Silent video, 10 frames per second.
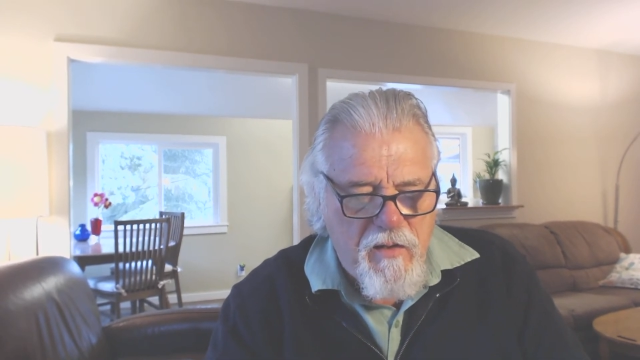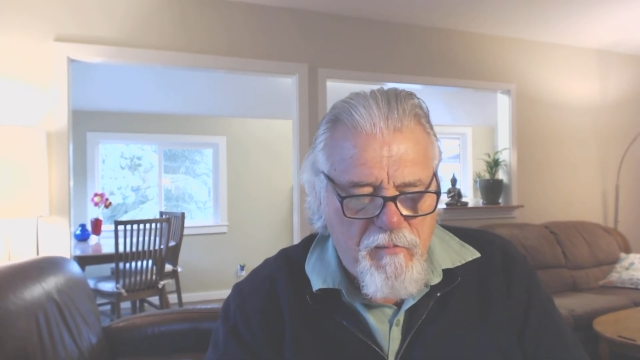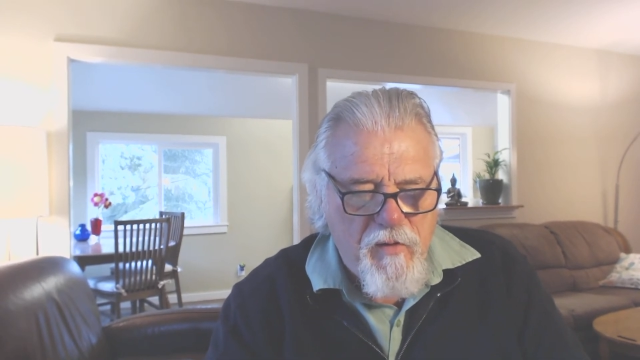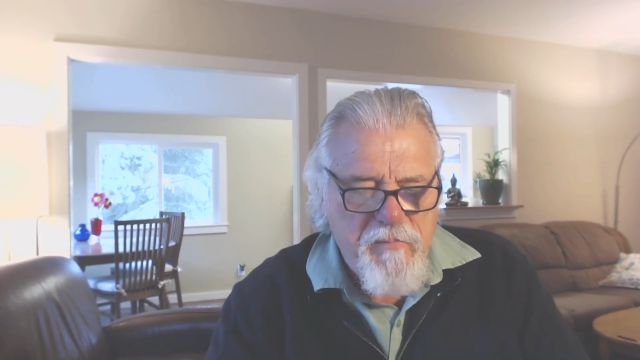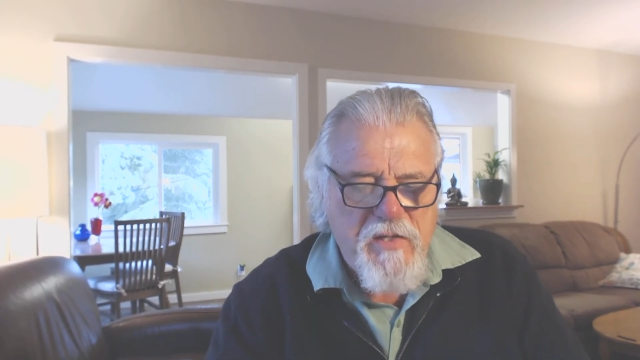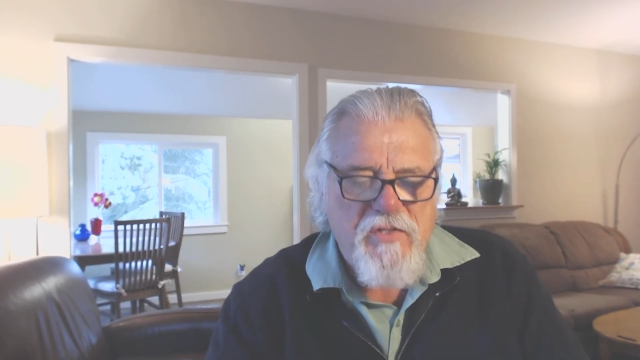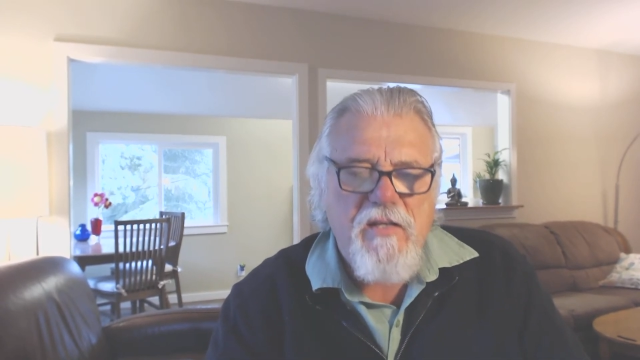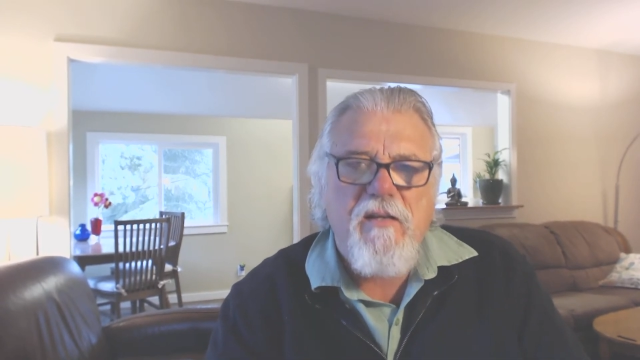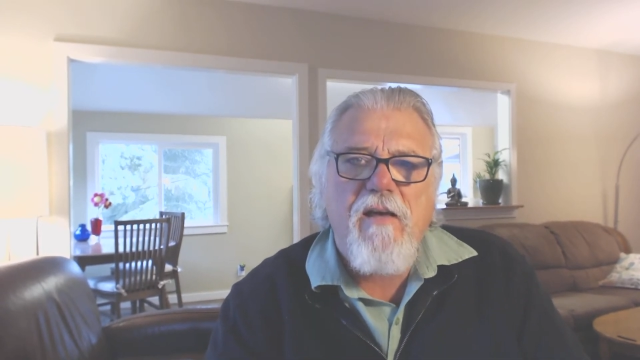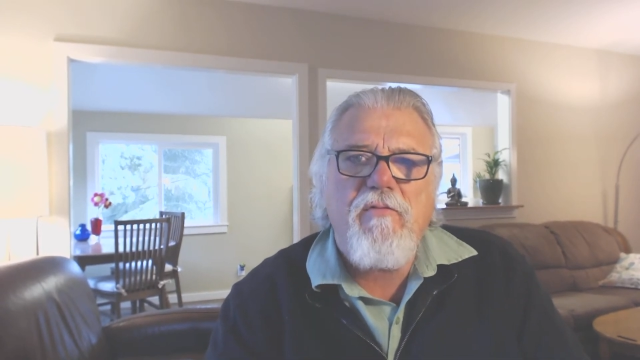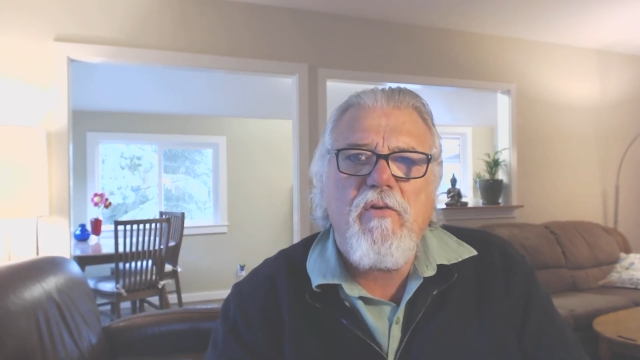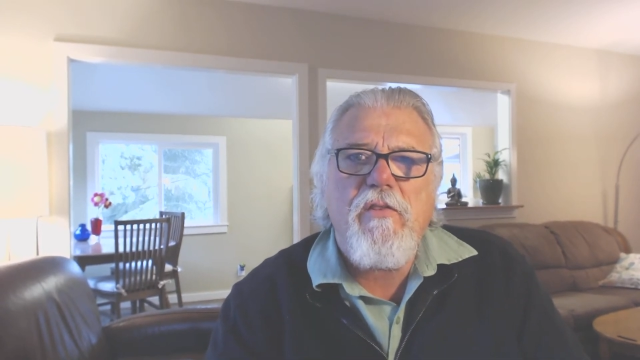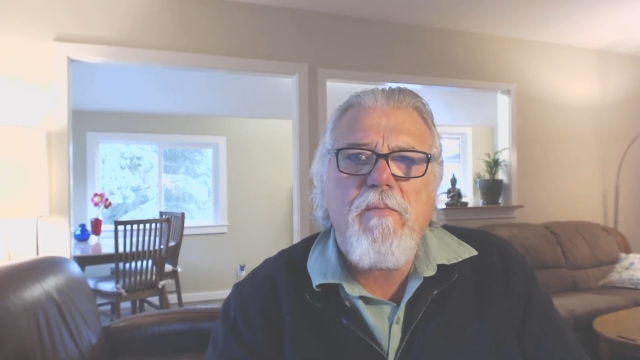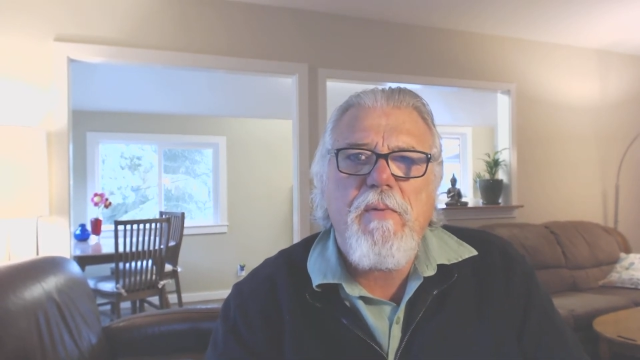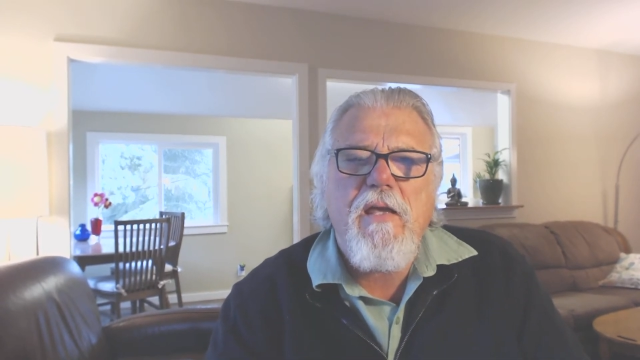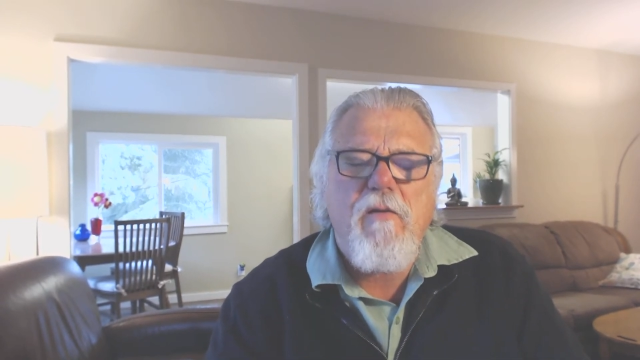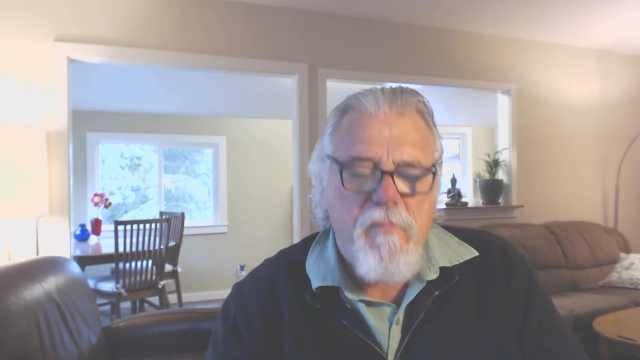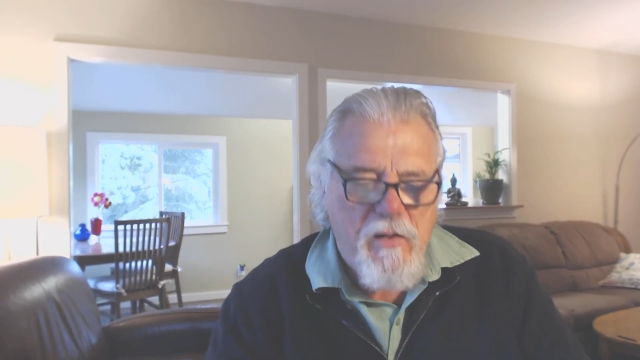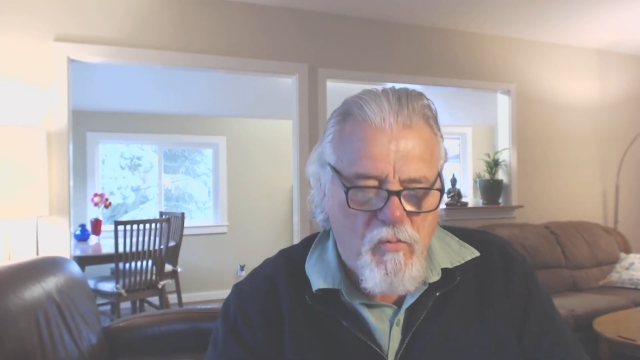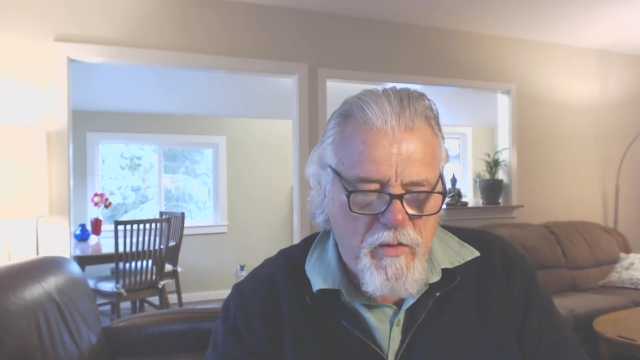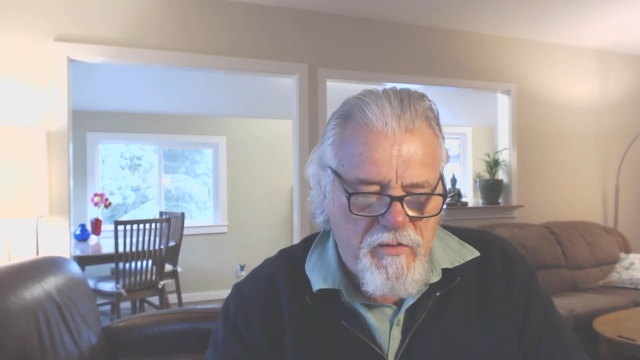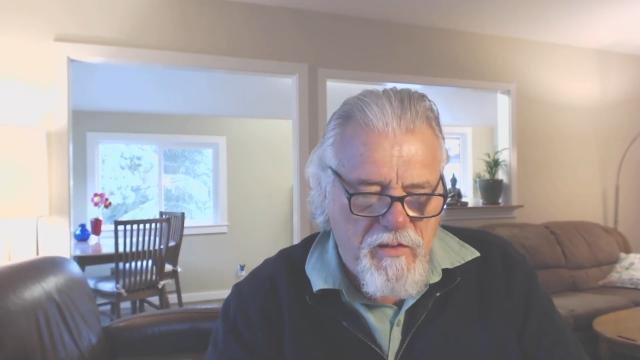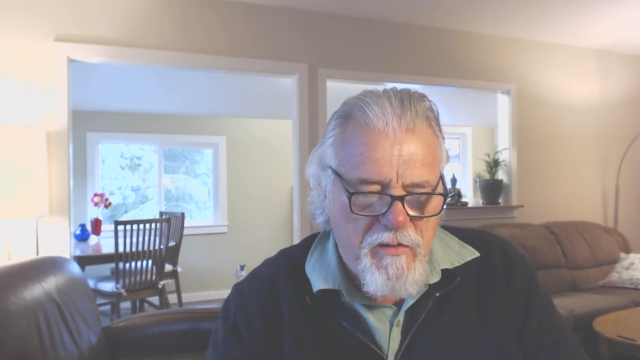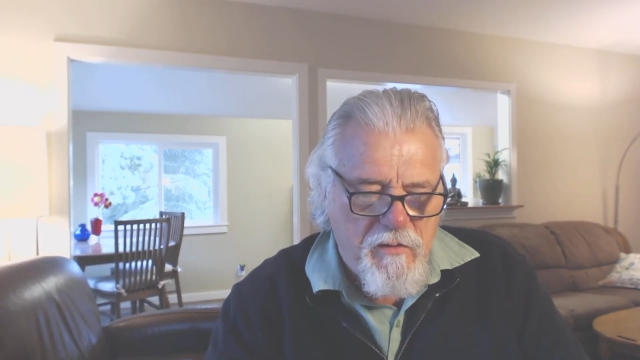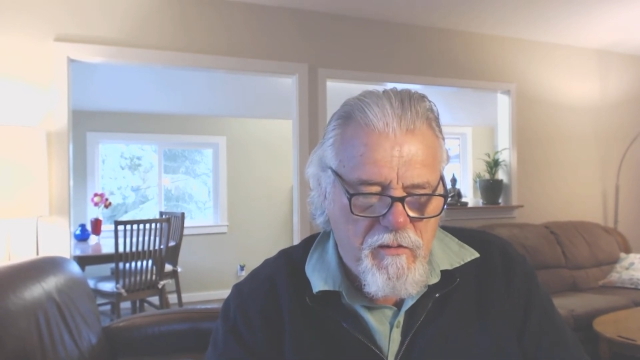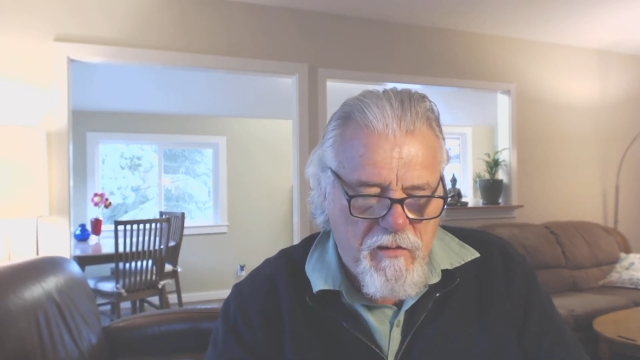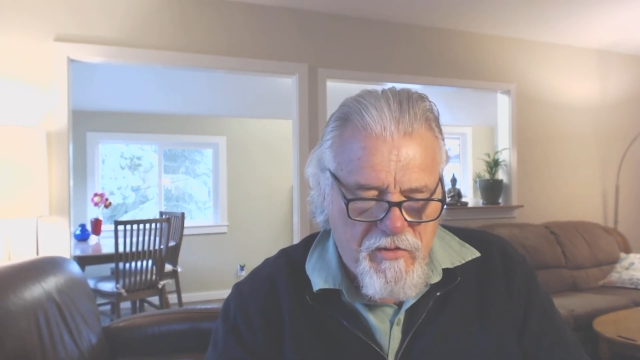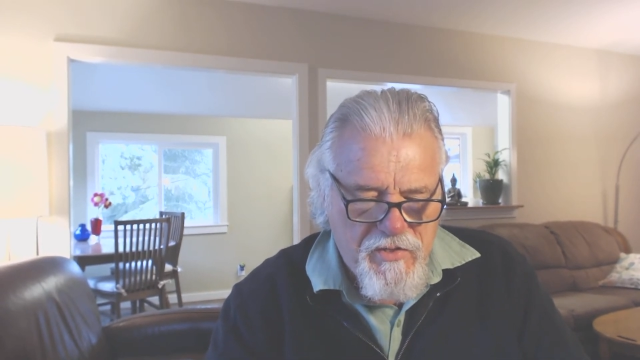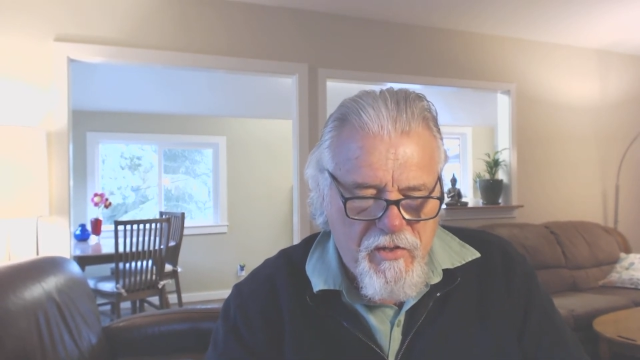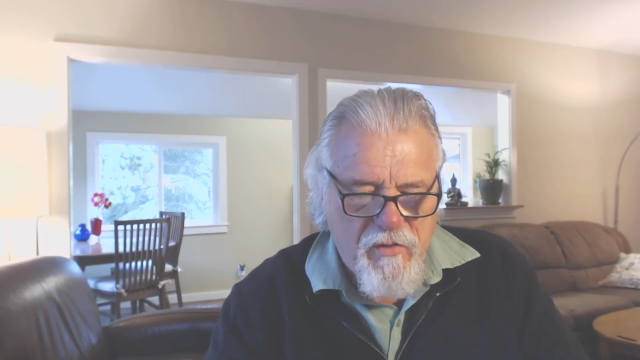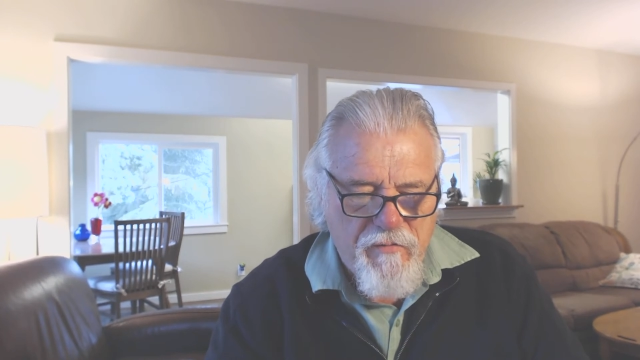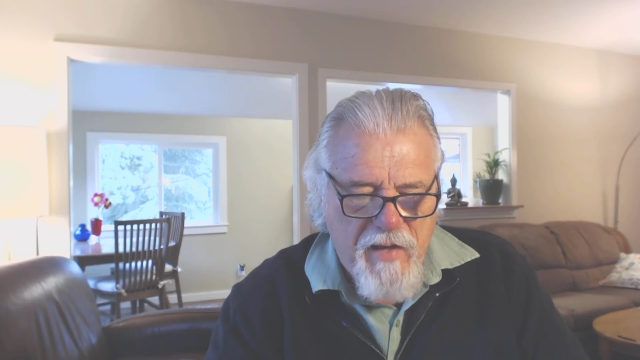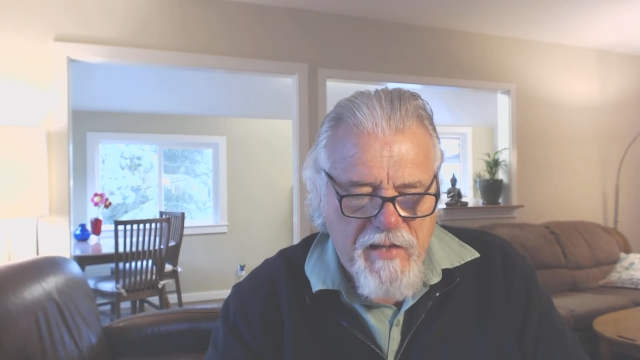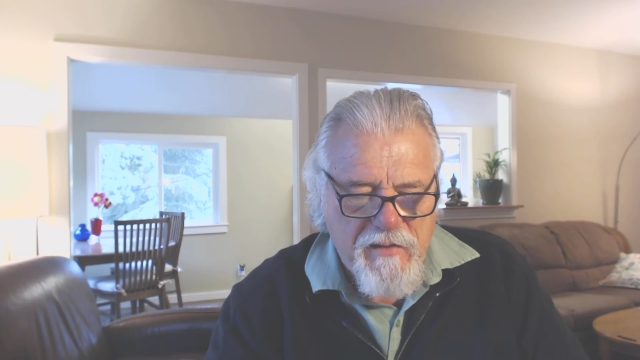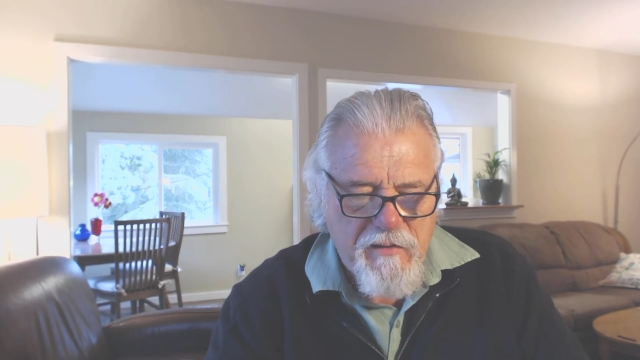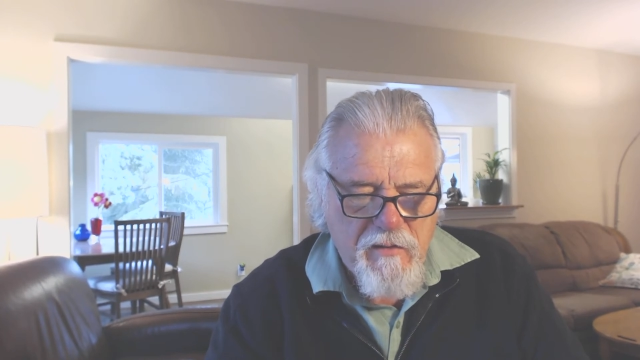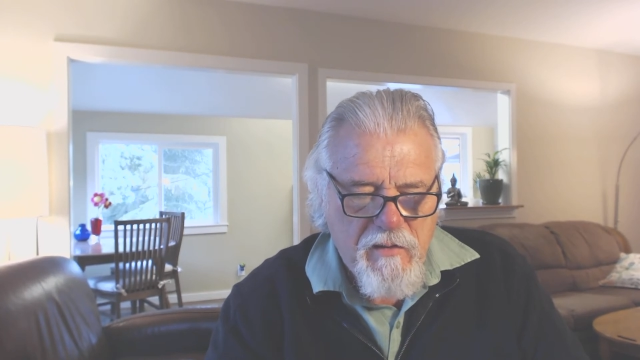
above mean sea level at the peak of Mount Whitney in the Sierra Nevada,